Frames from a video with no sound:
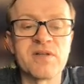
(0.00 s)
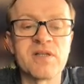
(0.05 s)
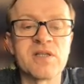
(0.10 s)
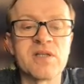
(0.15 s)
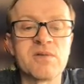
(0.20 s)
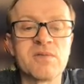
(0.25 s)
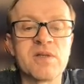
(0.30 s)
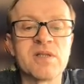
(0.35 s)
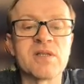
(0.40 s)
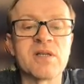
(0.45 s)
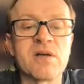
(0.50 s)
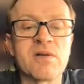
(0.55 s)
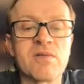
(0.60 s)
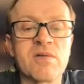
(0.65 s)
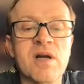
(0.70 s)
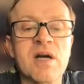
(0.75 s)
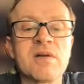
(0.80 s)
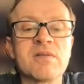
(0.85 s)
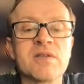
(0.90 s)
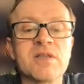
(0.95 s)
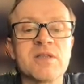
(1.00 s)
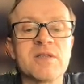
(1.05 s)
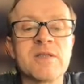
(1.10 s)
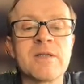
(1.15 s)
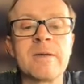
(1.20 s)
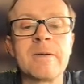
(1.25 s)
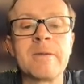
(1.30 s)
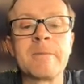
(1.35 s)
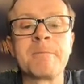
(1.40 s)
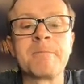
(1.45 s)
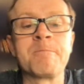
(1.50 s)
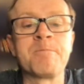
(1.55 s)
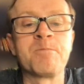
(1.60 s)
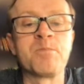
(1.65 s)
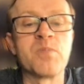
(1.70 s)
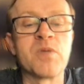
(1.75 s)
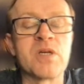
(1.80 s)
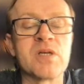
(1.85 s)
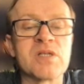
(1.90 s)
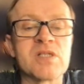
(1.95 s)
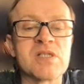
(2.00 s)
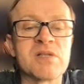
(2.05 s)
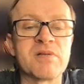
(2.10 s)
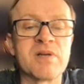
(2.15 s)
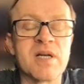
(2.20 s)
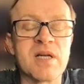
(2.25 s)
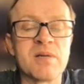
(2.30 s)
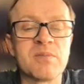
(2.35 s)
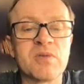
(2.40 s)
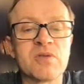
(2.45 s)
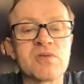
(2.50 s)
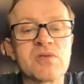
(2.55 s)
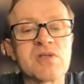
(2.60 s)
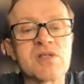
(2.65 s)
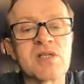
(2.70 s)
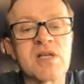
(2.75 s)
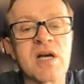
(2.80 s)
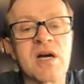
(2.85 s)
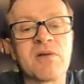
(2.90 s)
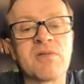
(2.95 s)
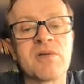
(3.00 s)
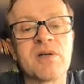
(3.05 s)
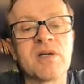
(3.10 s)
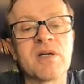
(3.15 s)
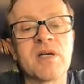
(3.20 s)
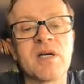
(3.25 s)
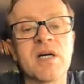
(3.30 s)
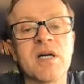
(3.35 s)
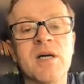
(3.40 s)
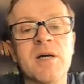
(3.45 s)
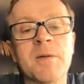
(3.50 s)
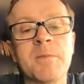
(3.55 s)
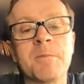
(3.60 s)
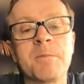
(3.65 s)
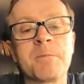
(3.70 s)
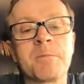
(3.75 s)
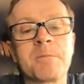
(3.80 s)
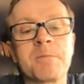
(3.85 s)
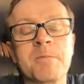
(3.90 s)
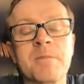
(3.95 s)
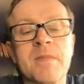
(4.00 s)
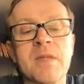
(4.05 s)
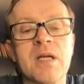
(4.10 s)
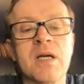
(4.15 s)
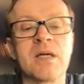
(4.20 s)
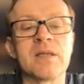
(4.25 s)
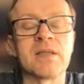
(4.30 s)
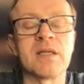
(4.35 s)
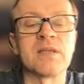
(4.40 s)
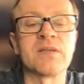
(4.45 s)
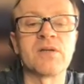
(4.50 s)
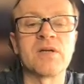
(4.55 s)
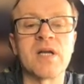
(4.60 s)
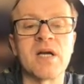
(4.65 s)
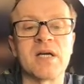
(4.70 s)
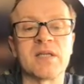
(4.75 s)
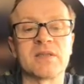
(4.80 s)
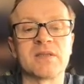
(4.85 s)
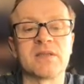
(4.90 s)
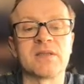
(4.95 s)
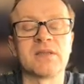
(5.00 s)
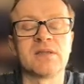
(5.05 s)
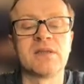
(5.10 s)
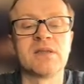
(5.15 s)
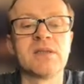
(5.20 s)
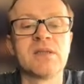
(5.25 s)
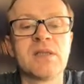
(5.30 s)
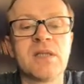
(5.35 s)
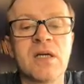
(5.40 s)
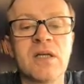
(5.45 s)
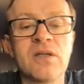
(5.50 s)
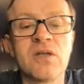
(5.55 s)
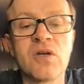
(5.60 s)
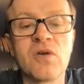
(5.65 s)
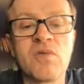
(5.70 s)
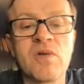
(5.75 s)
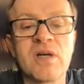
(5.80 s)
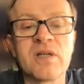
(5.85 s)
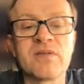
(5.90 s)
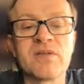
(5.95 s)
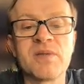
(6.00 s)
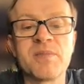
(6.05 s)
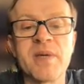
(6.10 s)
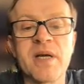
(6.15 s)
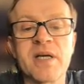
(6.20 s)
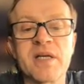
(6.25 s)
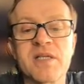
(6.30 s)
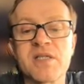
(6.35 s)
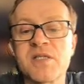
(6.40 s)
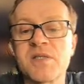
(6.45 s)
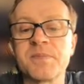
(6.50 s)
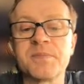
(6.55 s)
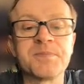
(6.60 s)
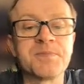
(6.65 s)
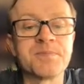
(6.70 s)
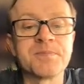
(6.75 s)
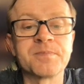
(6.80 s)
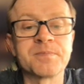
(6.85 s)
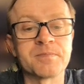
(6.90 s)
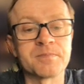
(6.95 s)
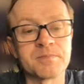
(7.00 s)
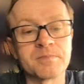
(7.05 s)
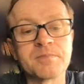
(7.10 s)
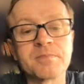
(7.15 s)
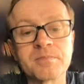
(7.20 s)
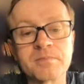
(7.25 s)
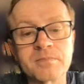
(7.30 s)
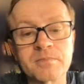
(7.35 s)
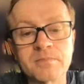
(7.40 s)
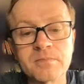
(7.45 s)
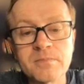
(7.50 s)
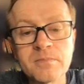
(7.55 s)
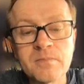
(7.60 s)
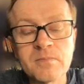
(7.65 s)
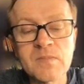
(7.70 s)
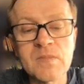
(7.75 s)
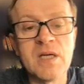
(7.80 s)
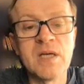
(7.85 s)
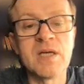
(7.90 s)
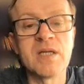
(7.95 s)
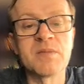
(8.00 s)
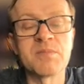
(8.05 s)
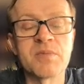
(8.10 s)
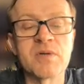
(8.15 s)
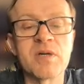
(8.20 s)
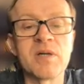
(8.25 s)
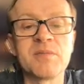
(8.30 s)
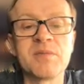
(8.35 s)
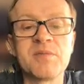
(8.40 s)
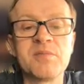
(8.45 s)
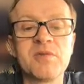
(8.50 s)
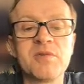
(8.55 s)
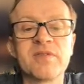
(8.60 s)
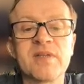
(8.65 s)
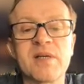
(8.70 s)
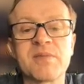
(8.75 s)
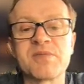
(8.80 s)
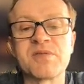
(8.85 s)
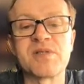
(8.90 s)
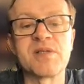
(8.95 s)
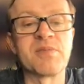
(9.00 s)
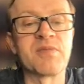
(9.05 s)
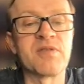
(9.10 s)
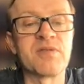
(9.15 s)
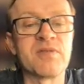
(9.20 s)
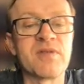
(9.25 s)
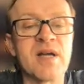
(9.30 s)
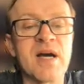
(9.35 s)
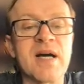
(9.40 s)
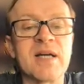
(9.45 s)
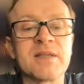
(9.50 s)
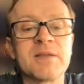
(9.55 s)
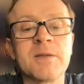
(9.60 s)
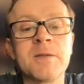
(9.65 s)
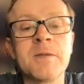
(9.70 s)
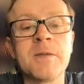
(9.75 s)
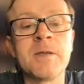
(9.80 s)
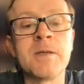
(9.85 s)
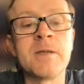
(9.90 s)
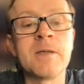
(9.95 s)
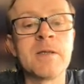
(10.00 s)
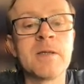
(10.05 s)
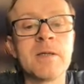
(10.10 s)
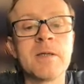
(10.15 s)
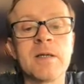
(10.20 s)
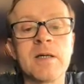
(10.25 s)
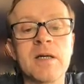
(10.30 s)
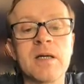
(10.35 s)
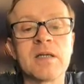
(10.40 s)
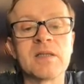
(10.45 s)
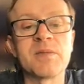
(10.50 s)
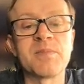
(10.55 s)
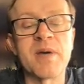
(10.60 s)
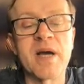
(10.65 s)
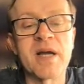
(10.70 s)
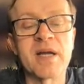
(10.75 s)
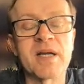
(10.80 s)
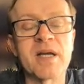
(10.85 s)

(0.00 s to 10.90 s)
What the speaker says: because they were able to scour an undercut along one of the banks and probably moved upstream through that. The bycatch was released.